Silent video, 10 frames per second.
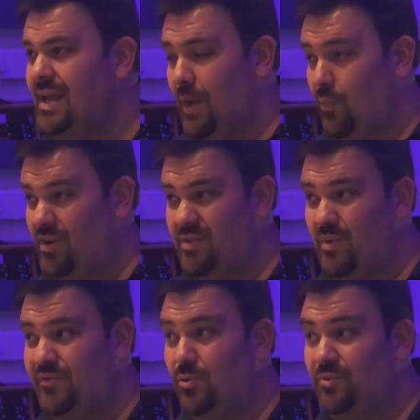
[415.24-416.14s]
And one of them
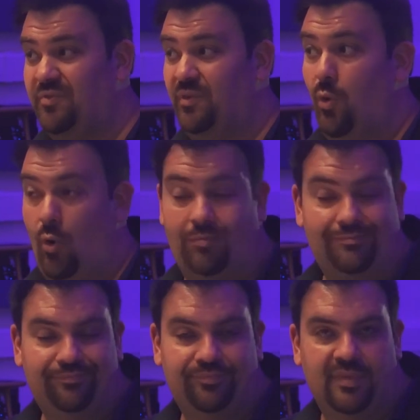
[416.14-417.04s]
we've called floor.
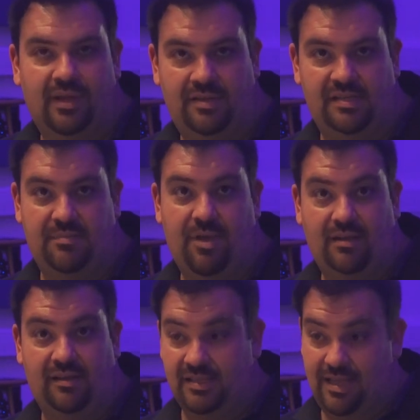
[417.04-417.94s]
And this is a
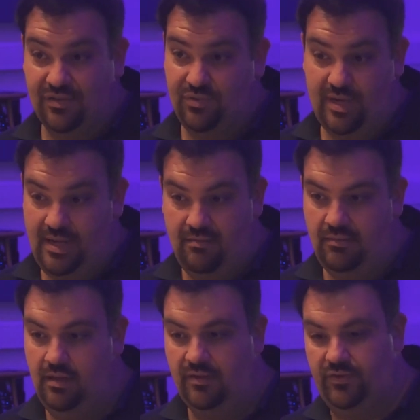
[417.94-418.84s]
mic that's literally,
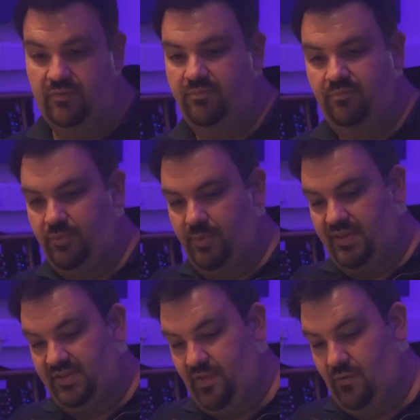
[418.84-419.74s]
sort of probably
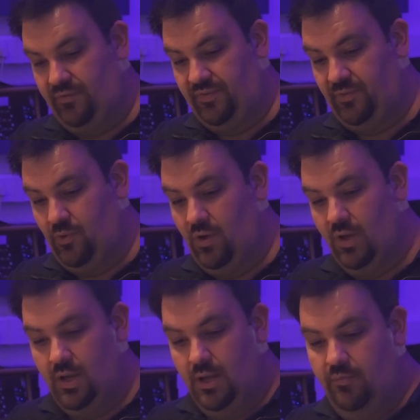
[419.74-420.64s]
this far off the floor,
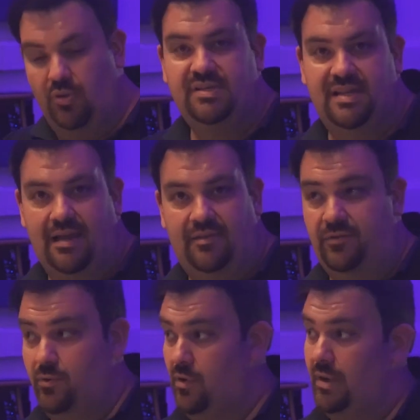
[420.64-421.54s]
pointed at the
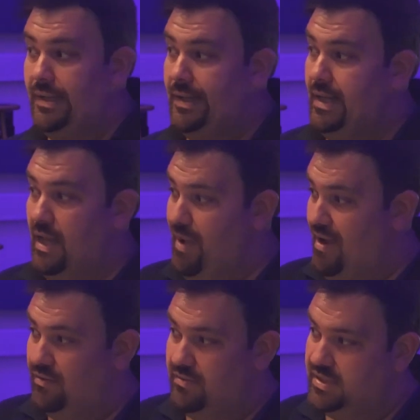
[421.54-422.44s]
floor,
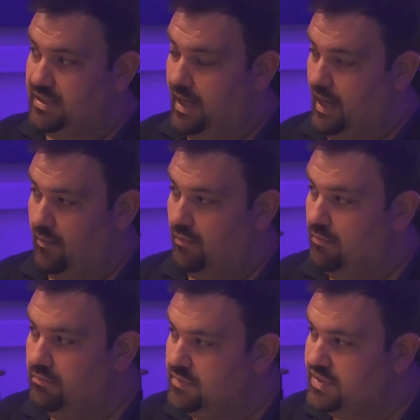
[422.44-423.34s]
about
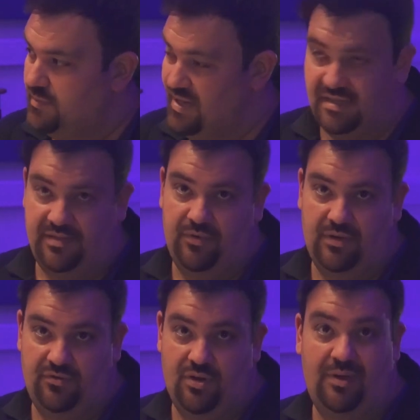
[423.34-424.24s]
2 meters in front
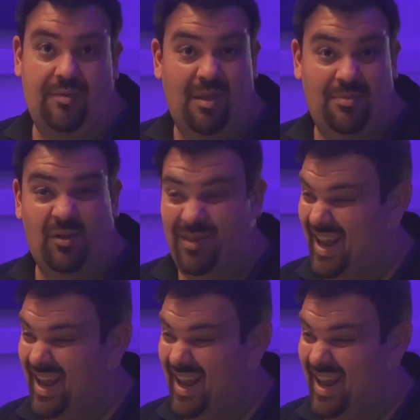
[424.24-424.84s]
of the drum kit, maybe a little bit